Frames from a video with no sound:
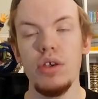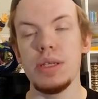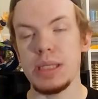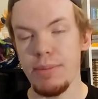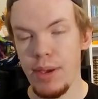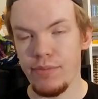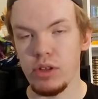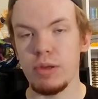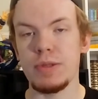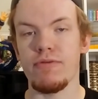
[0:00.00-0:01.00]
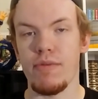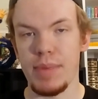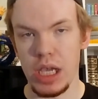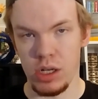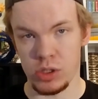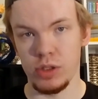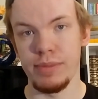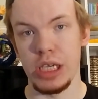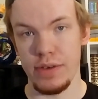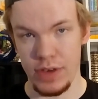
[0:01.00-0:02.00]
Some influence from my uncle may
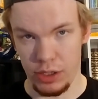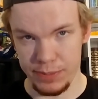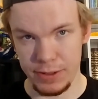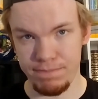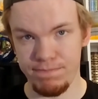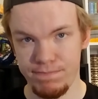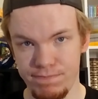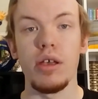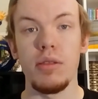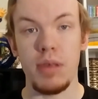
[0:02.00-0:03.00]
have helped.